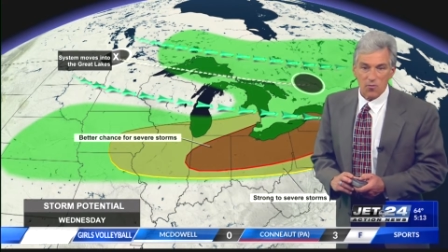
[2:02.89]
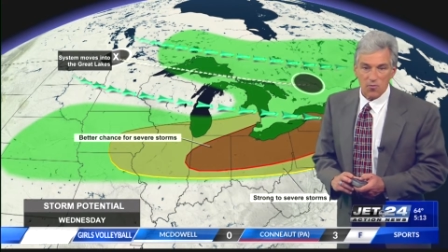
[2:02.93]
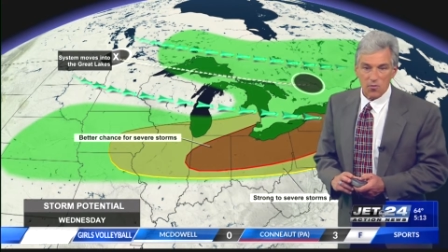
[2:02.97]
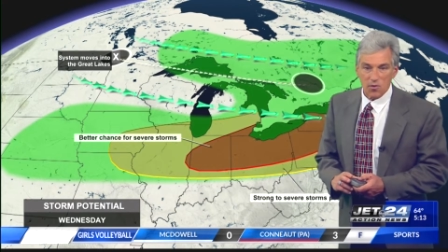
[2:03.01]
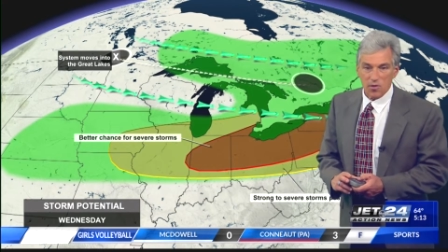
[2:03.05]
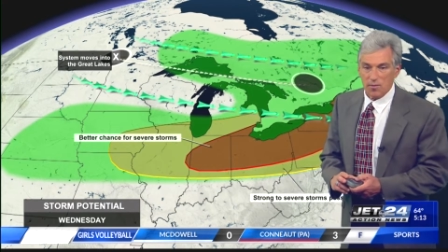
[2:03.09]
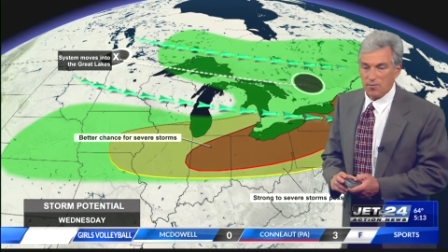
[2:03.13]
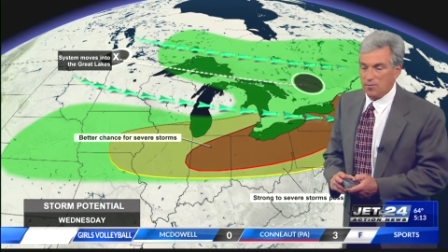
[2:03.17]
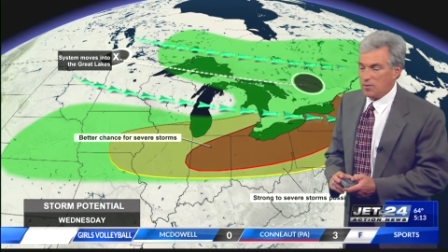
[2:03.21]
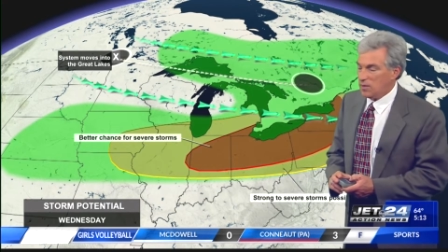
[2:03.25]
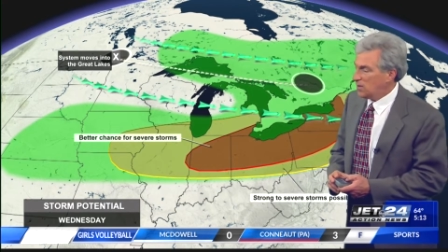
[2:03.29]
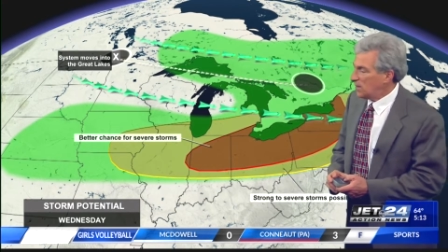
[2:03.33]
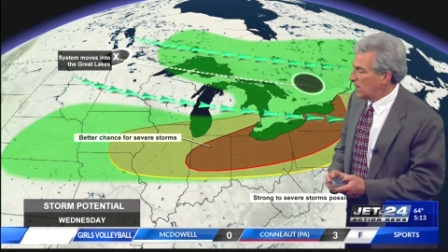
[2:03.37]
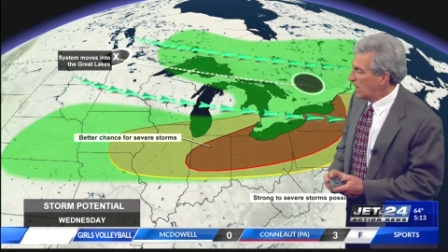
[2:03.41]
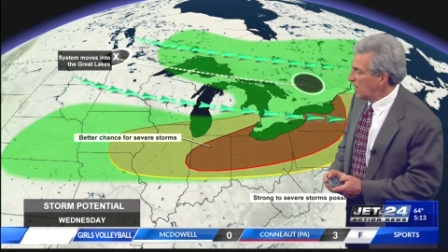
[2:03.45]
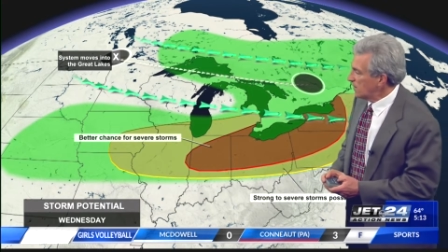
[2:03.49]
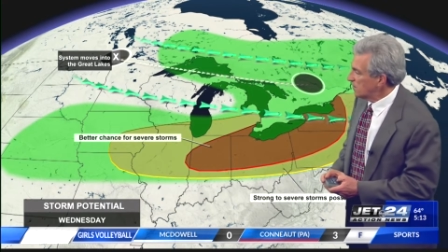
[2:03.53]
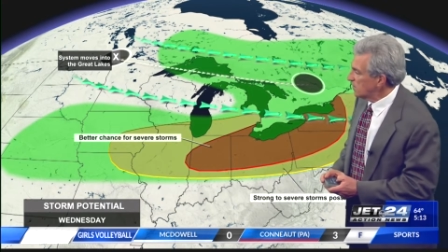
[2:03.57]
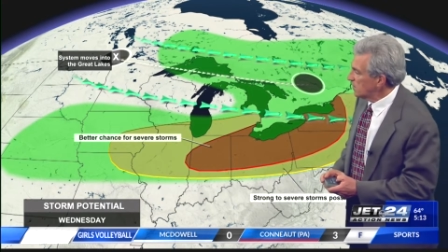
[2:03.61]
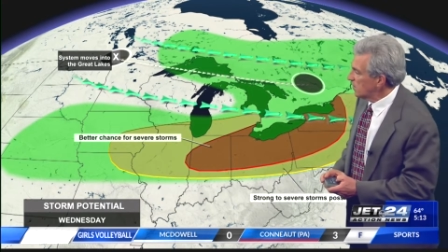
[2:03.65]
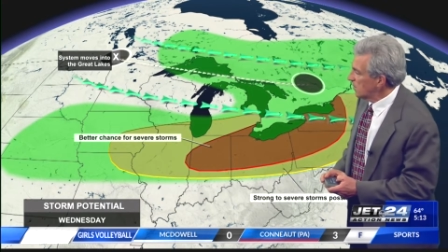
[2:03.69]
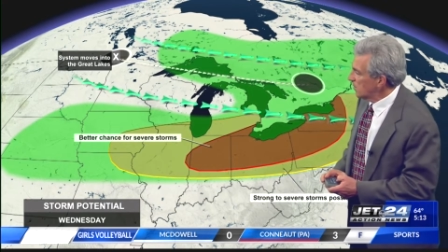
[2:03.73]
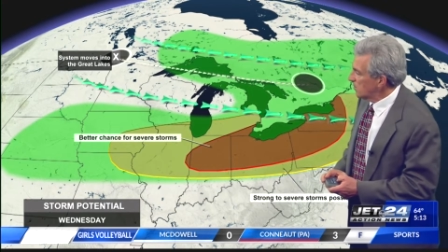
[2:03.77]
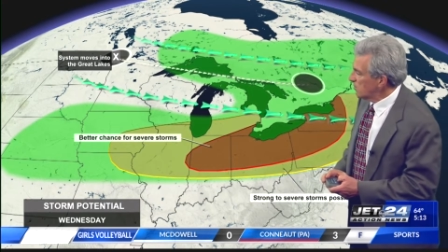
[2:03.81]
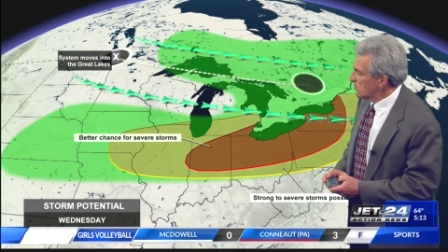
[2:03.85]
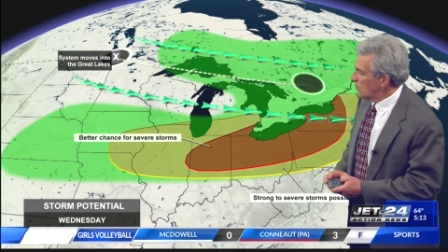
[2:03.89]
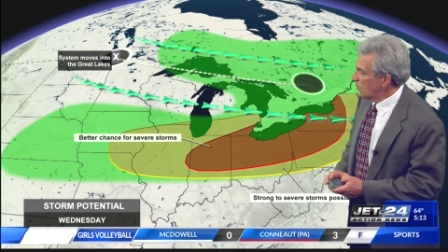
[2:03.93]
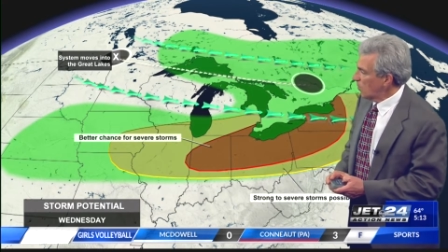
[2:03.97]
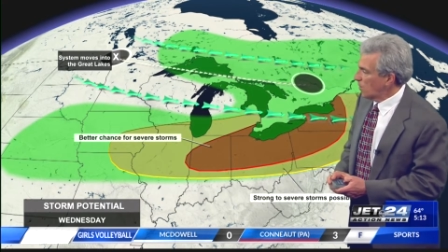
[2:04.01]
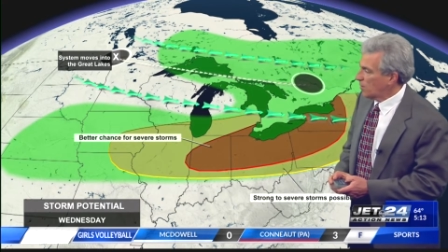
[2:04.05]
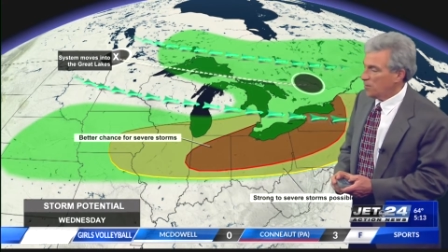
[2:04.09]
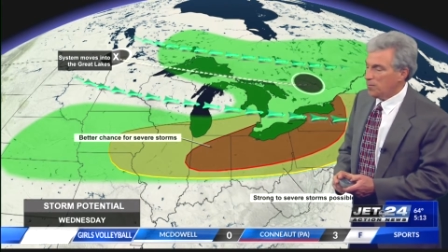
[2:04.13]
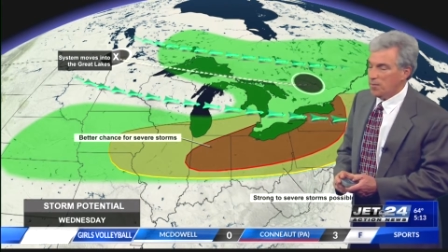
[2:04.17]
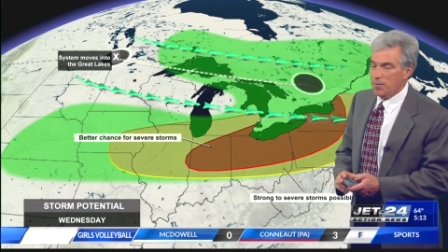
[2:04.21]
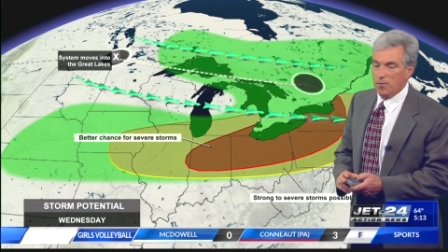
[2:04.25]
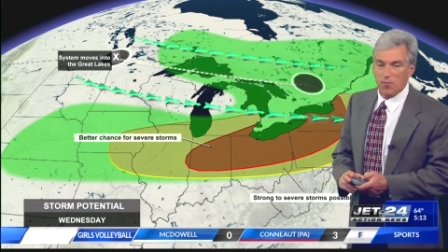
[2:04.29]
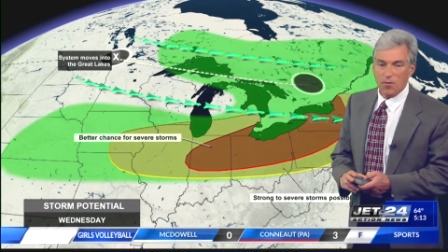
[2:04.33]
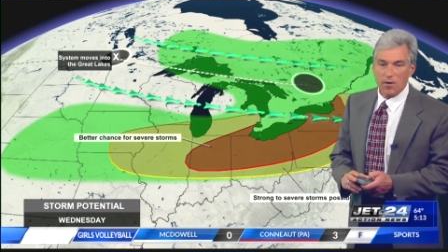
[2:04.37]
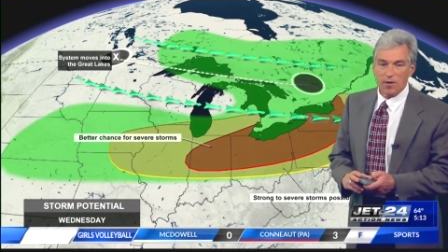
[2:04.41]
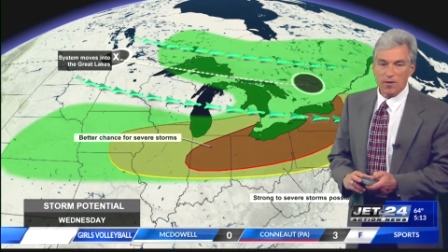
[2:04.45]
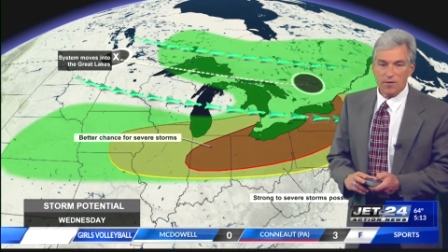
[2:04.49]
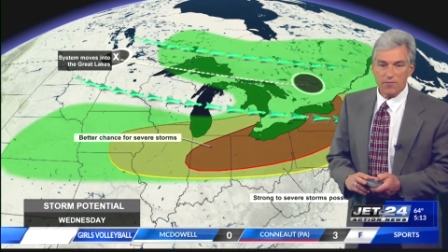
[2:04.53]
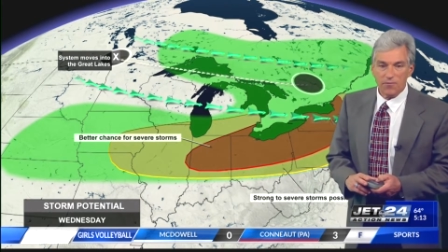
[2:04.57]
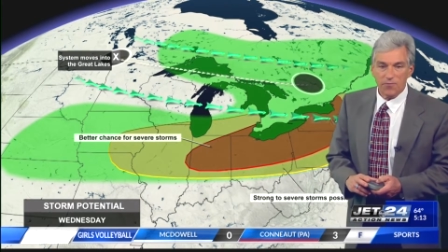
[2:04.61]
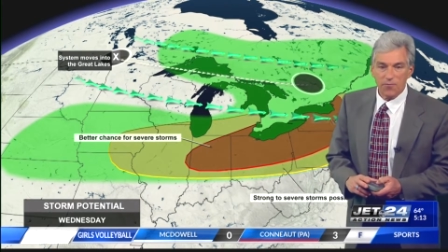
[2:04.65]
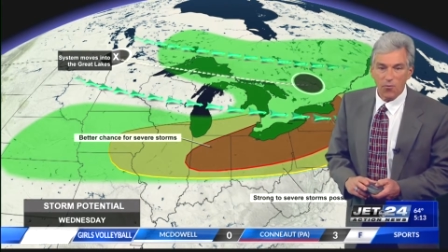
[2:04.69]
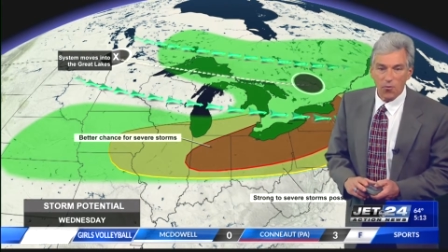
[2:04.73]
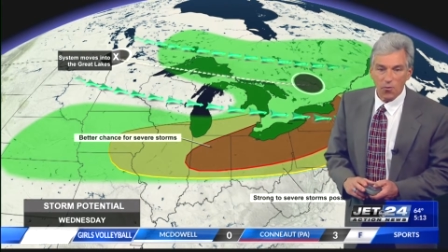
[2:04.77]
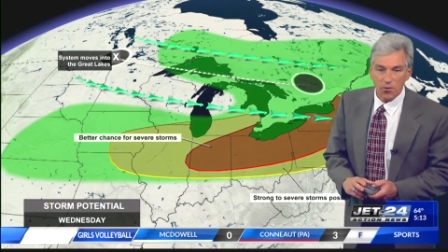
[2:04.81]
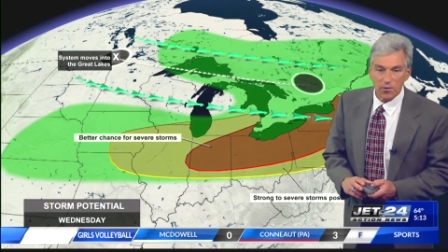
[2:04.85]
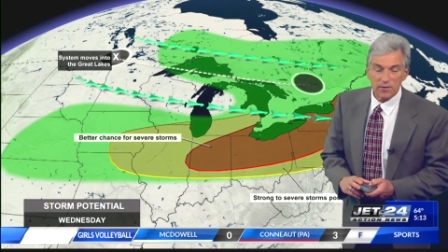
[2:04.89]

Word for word: something that uh, you want to be ready for